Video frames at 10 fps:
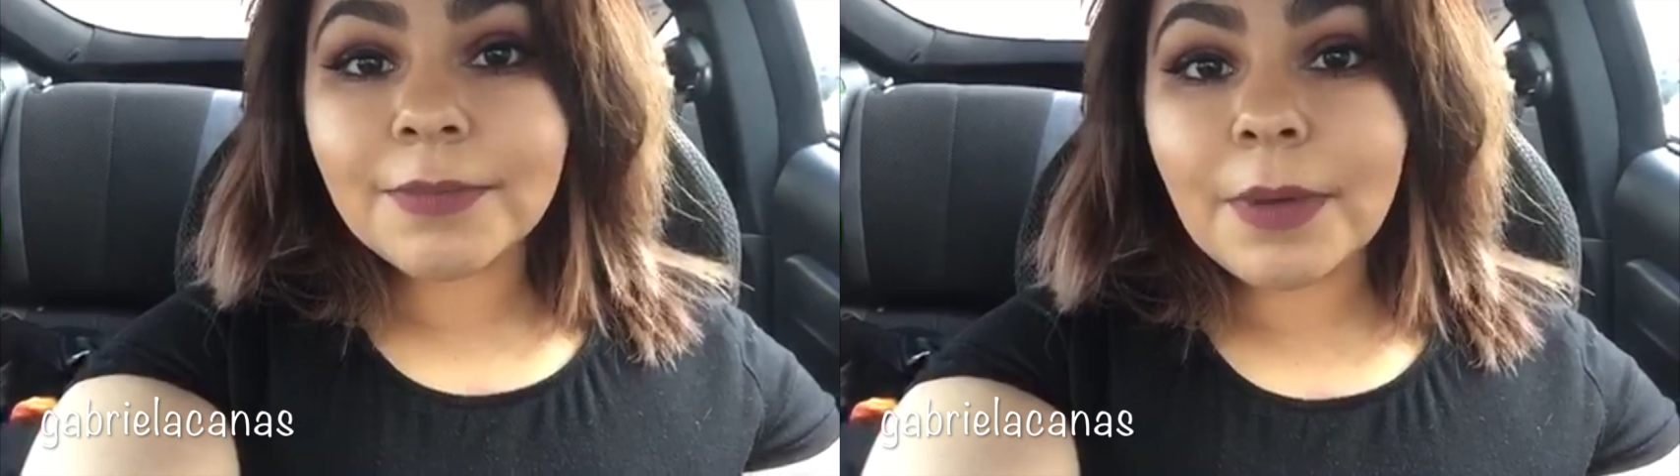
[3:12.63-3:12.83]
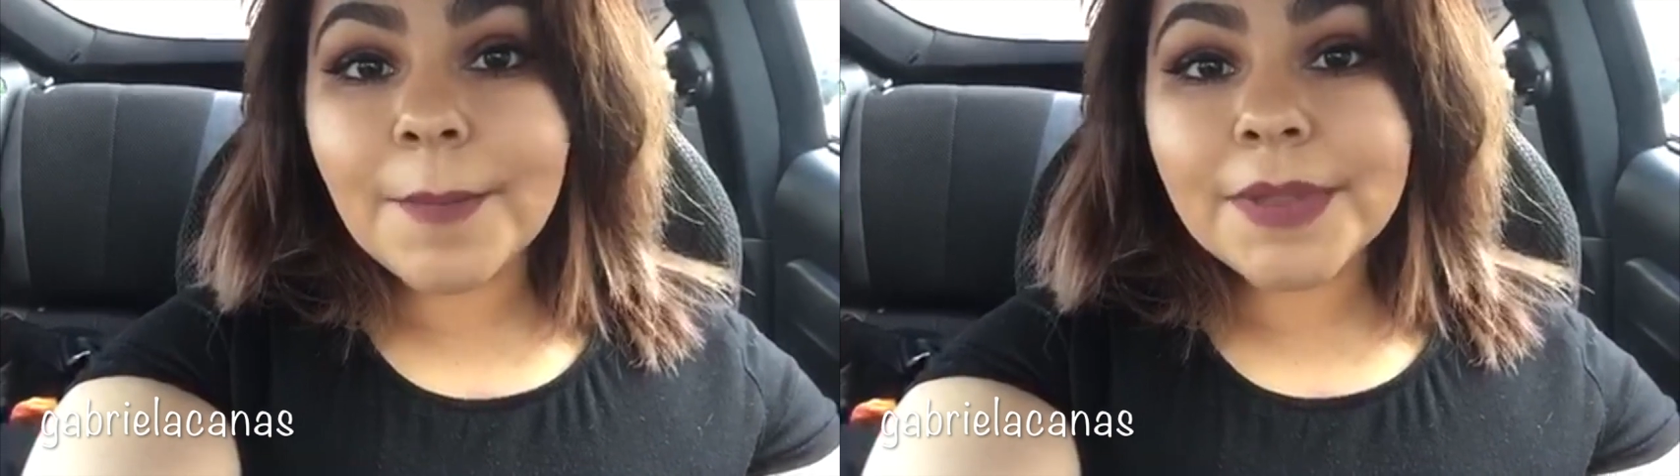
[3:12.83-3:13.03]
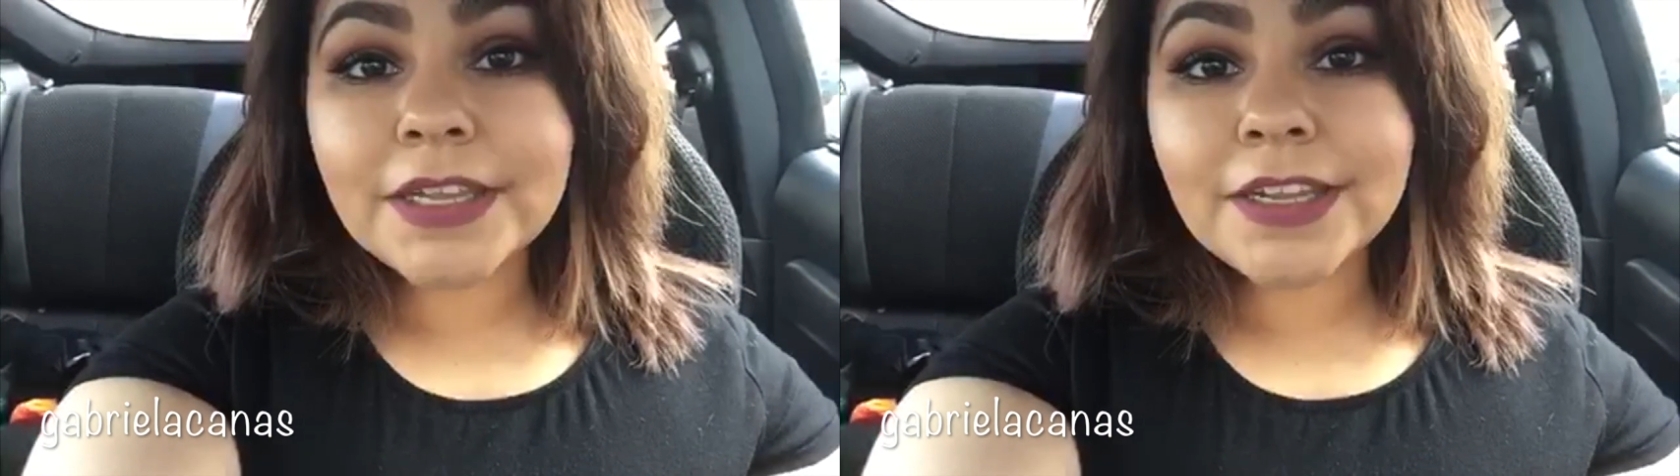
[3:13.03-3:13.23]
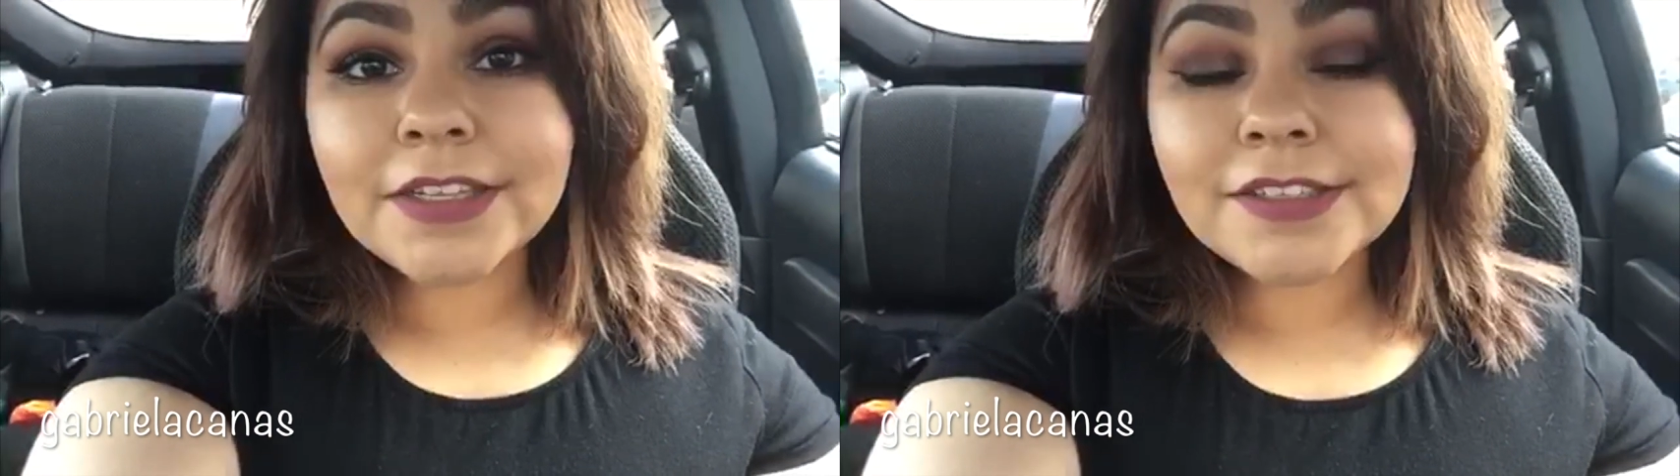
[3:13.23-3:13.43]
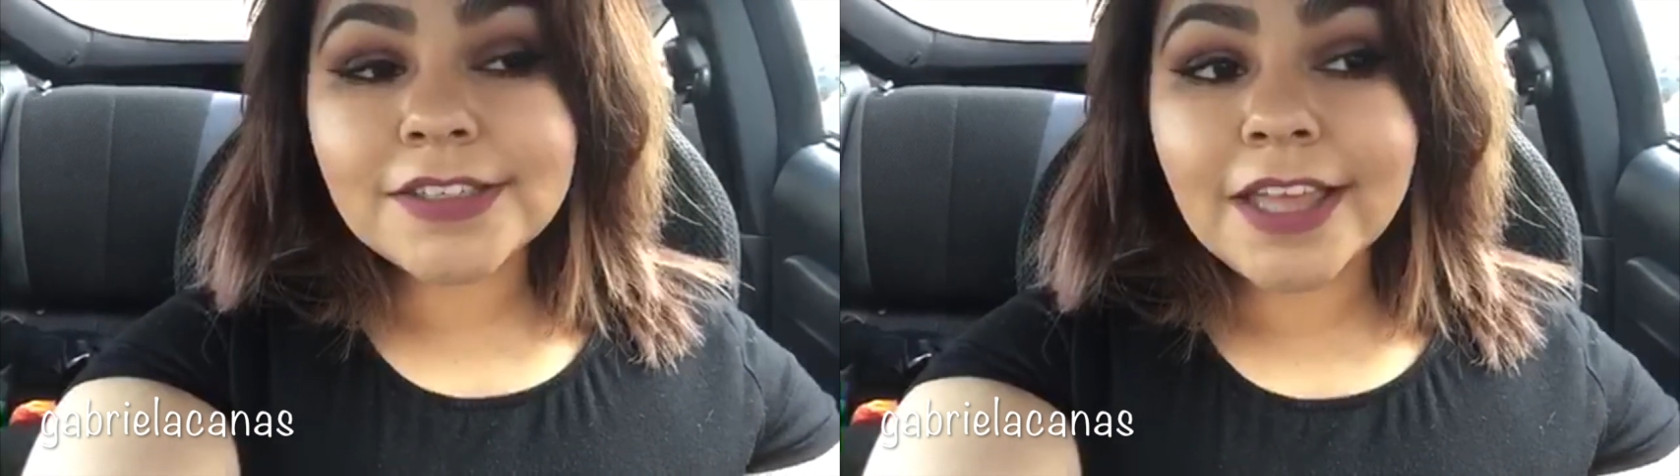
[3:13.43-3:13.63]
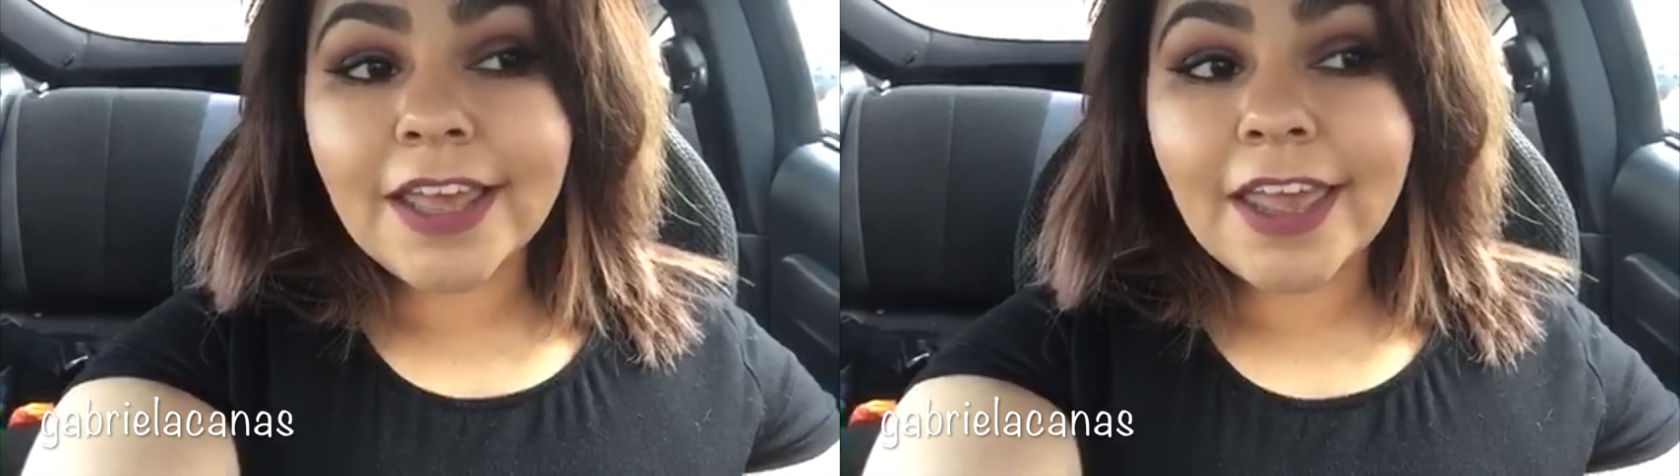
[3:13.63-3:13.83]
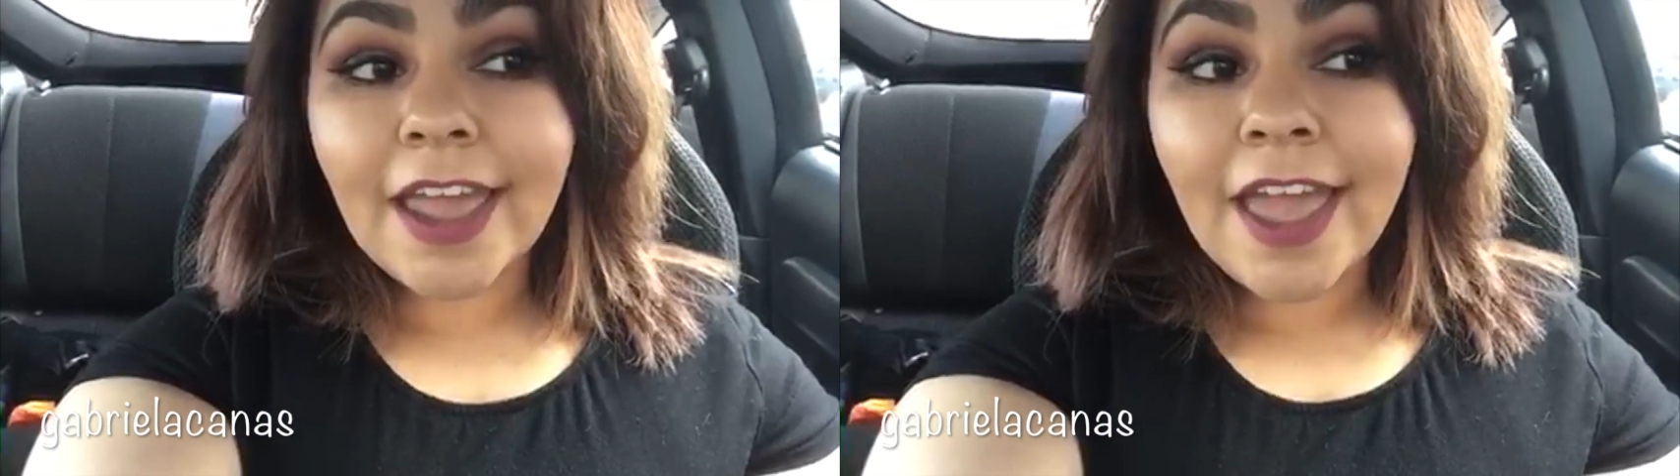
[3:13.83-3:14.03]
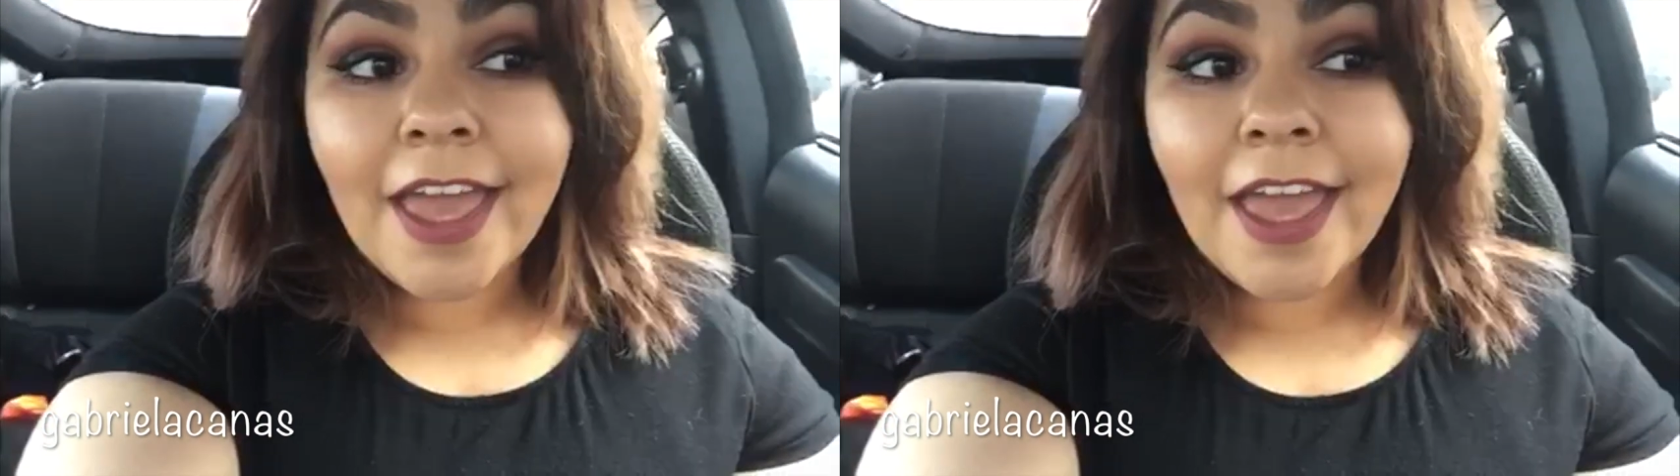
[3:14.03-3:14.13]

pop in and say